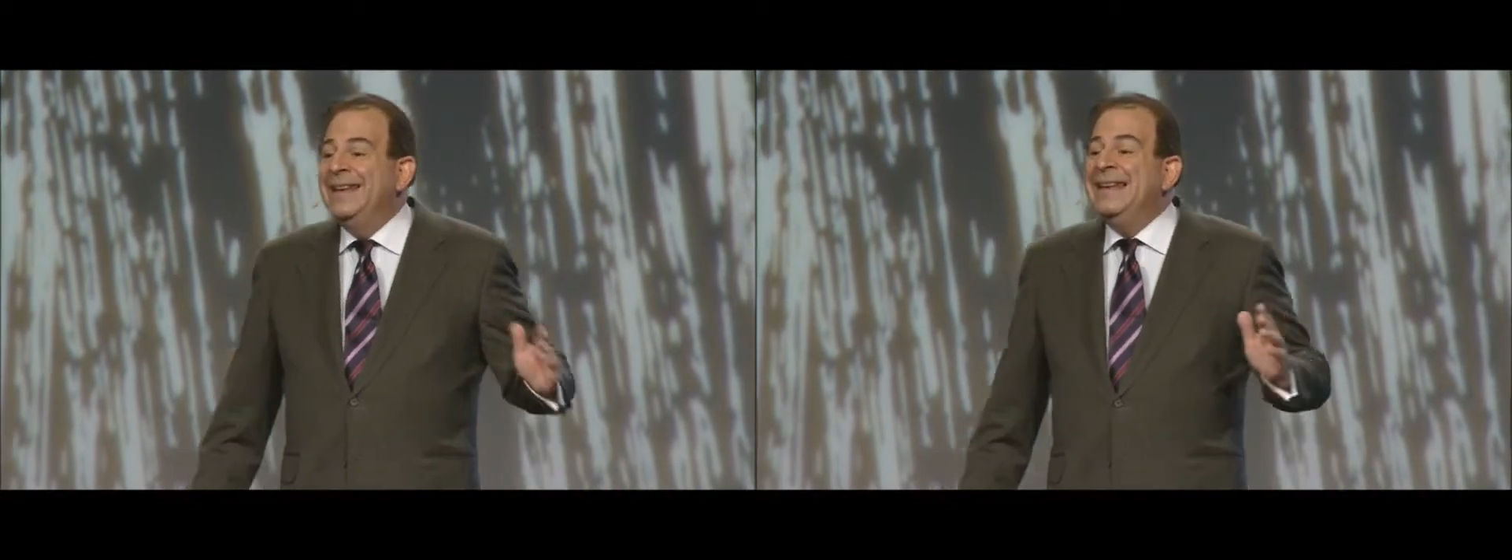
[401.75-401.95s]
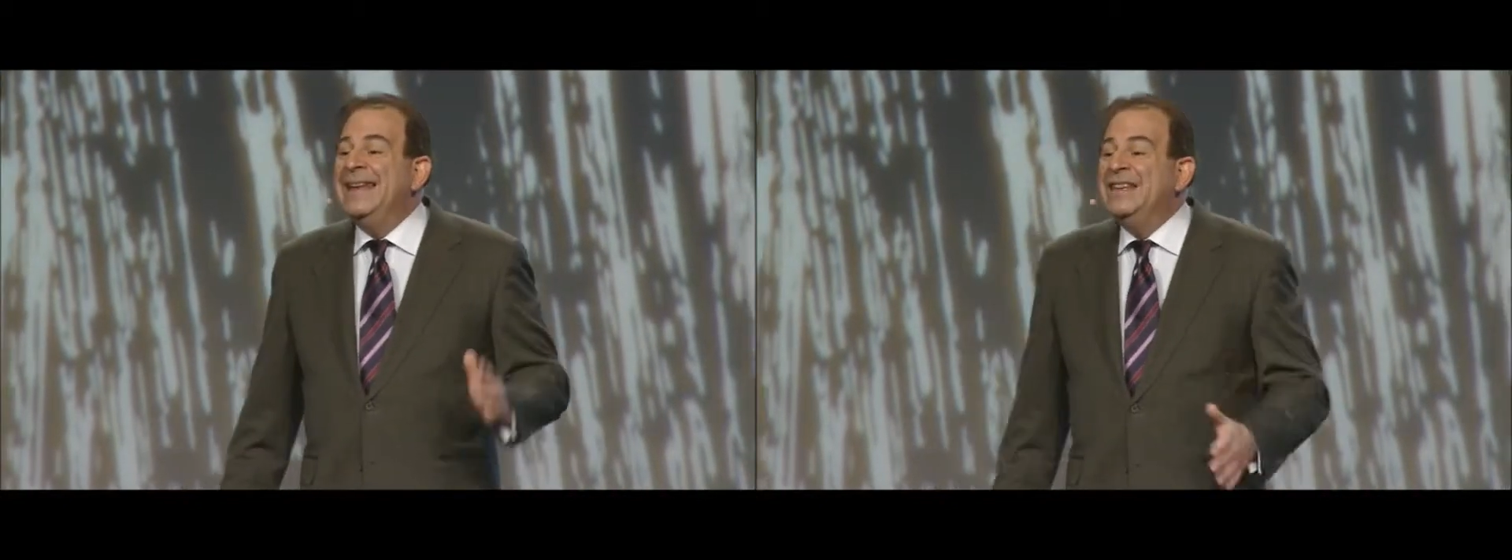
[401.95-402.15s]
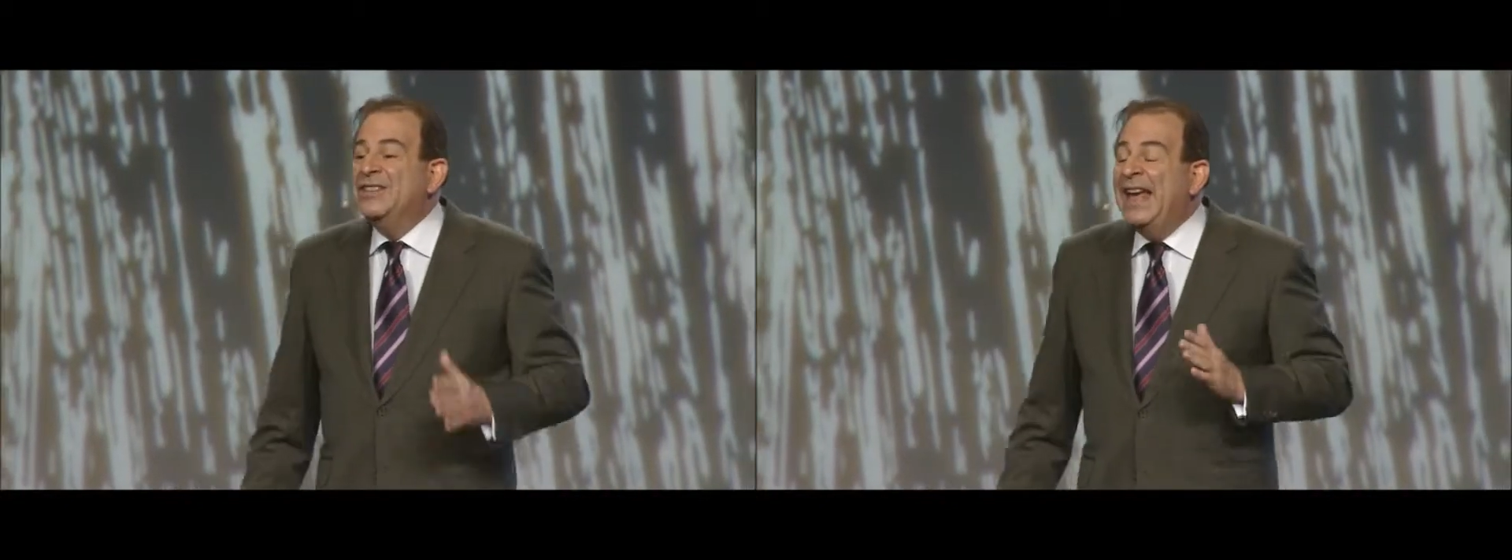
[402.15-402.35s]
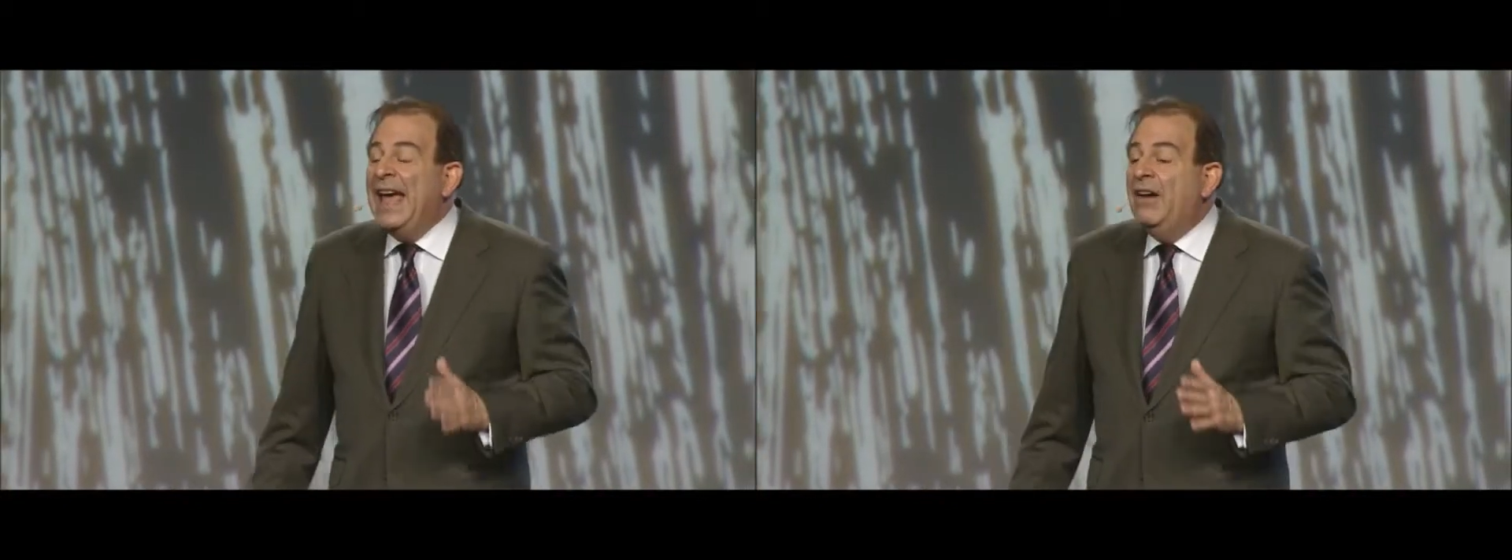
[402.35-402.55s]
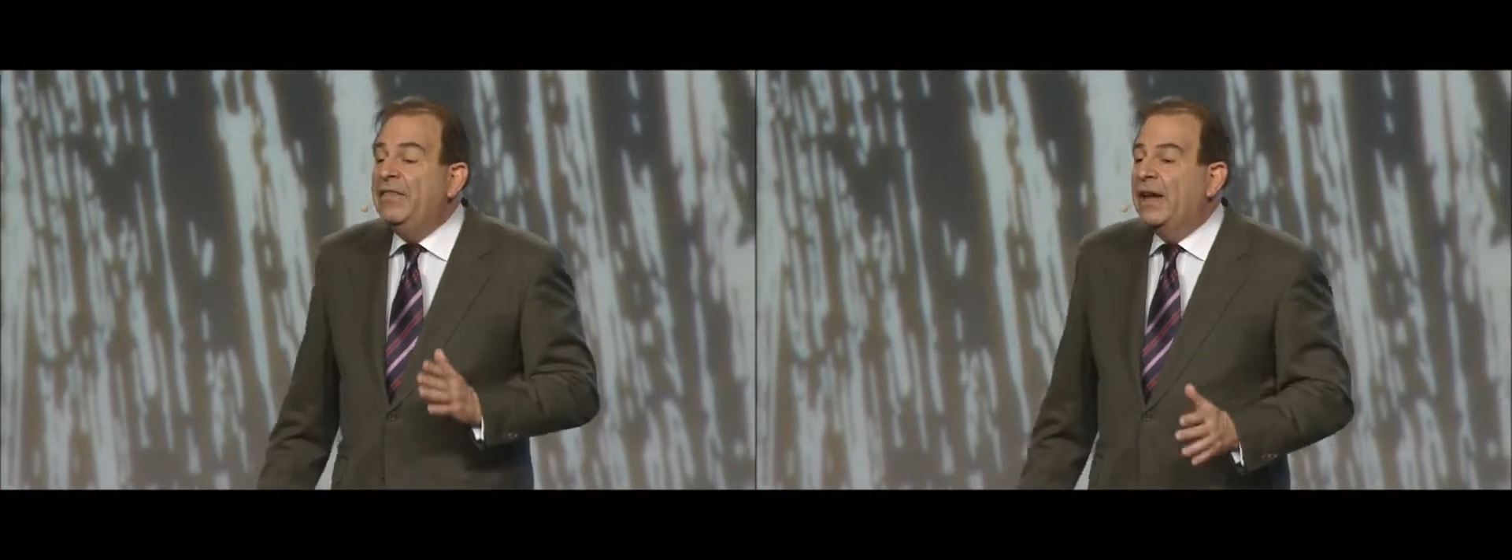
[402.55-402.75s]
needs to
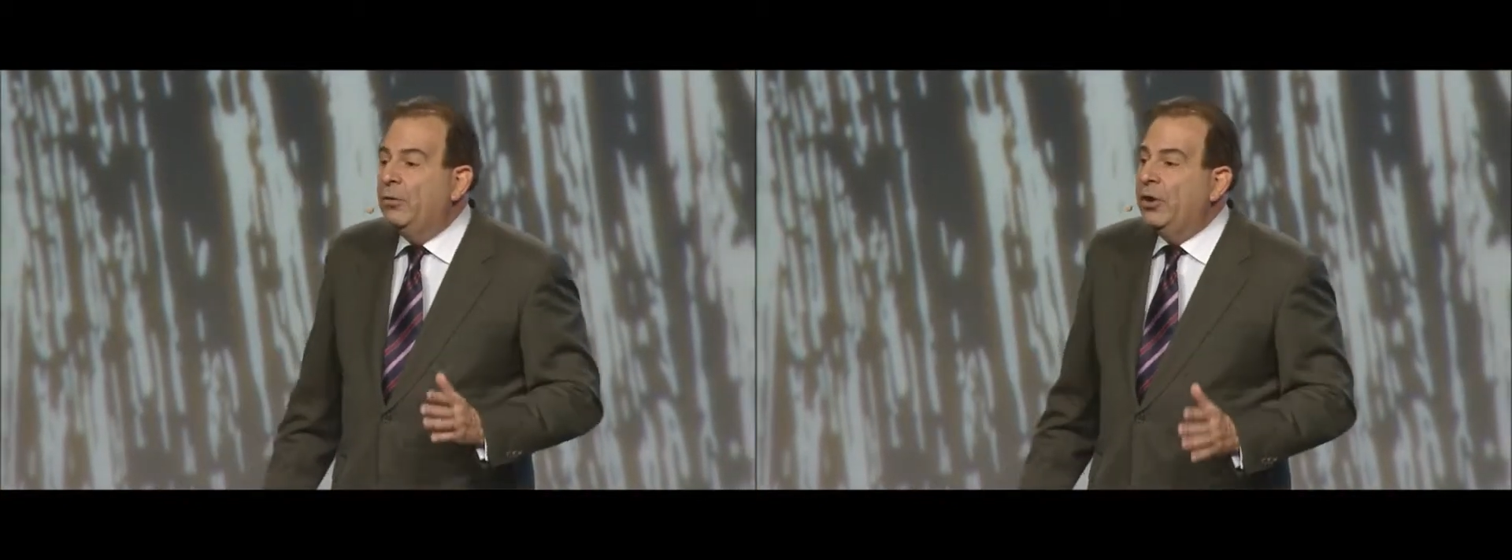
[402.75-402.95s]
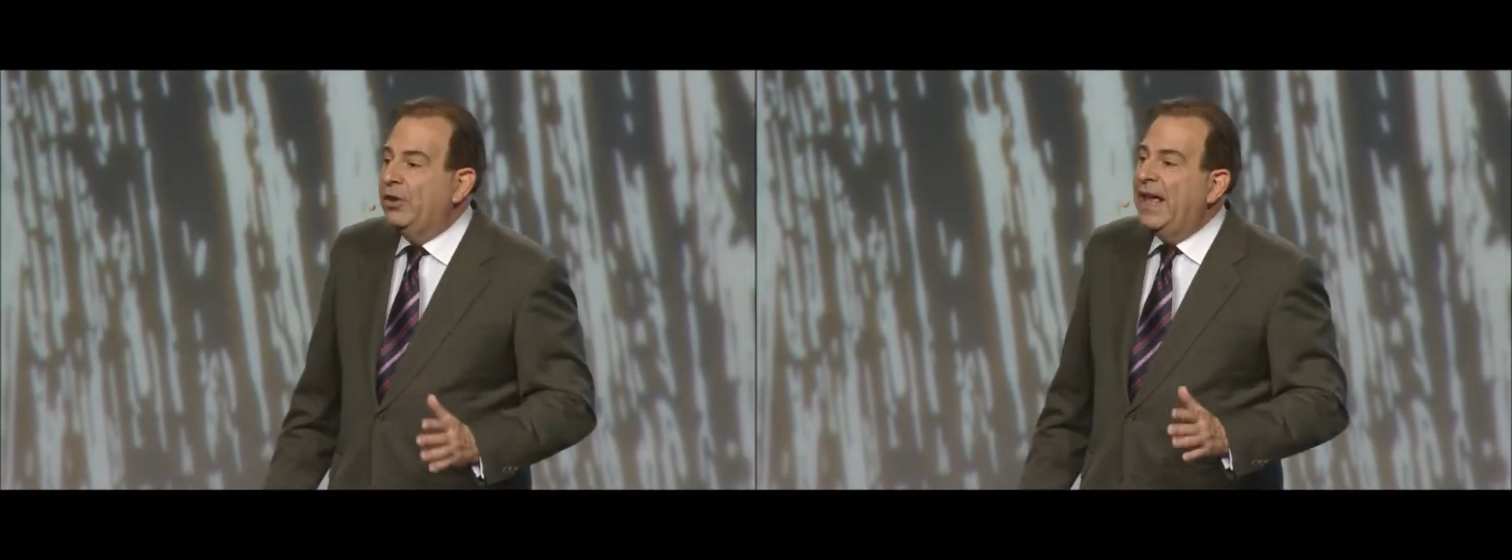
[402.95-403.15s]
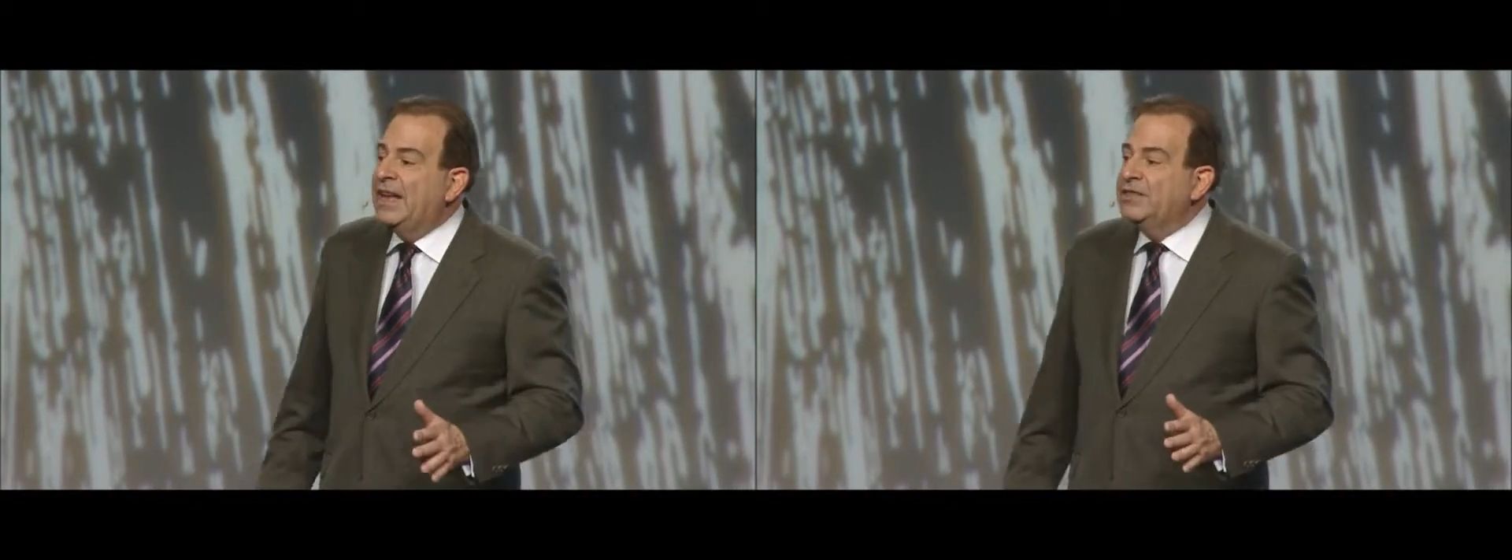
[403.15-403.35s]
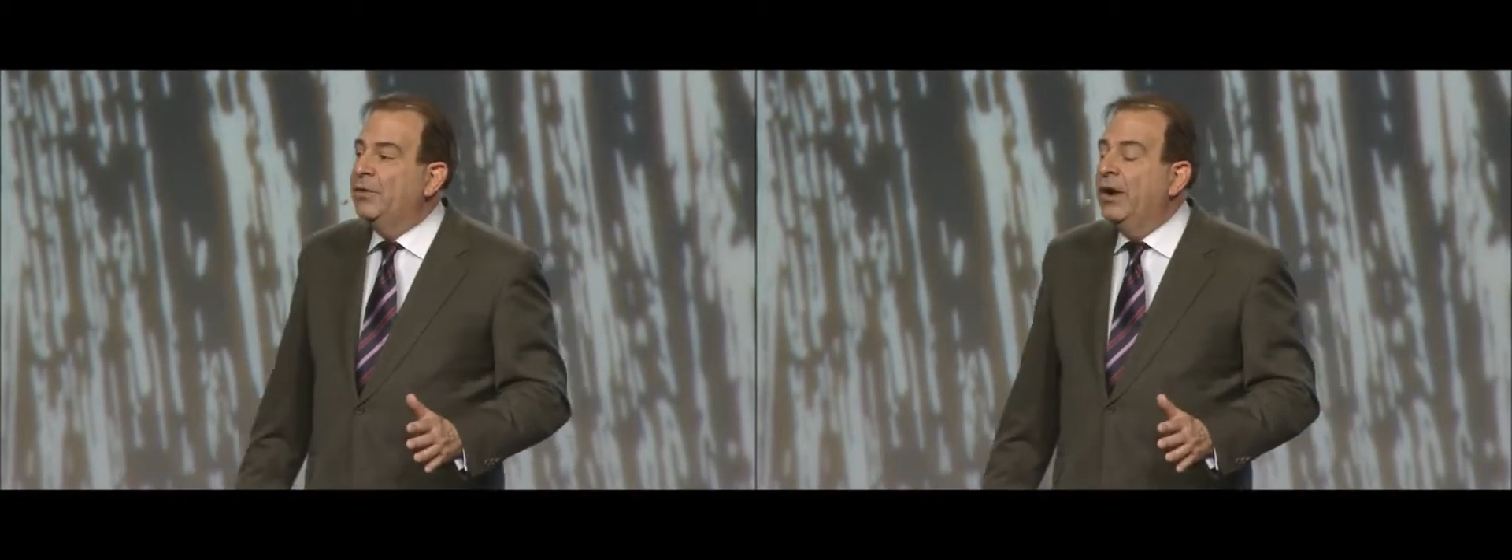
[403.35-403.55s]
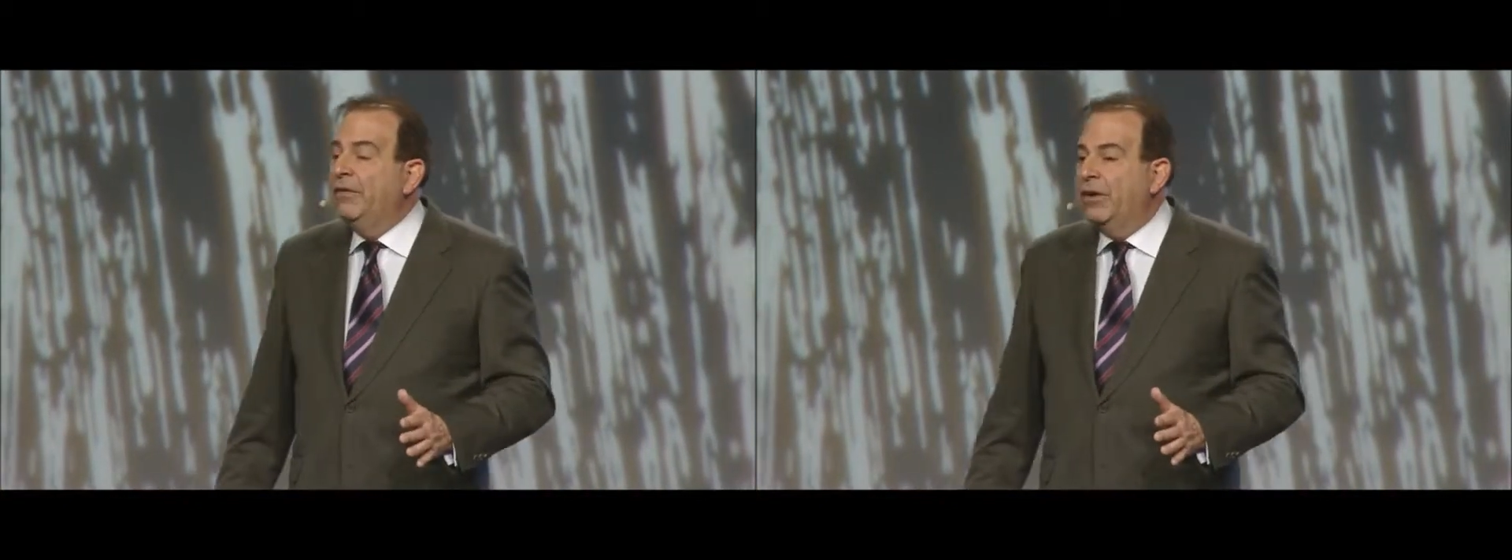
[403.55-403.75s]
have that oil last
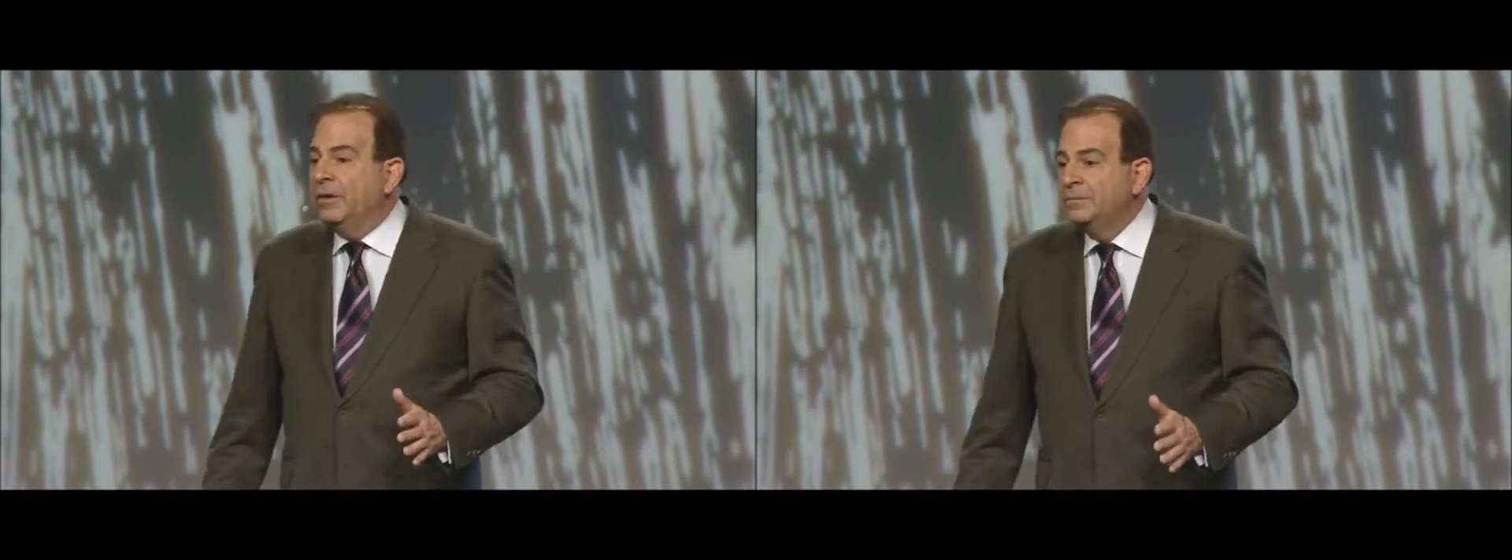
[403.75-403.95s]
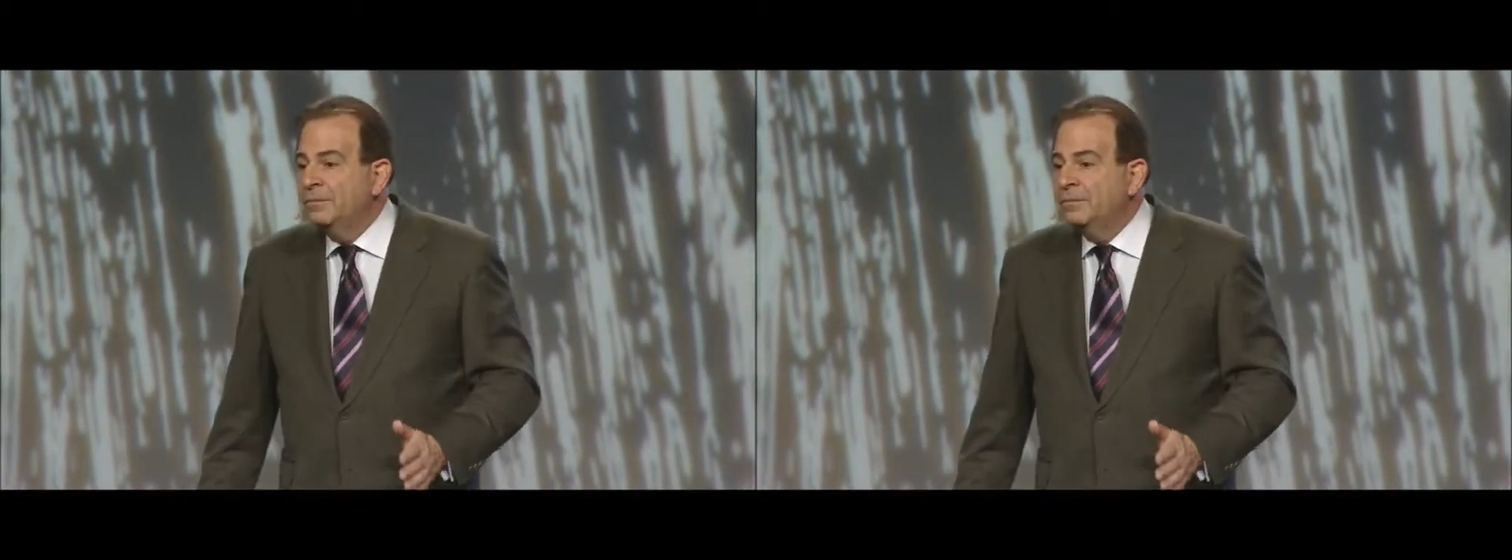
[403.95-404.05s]
forever.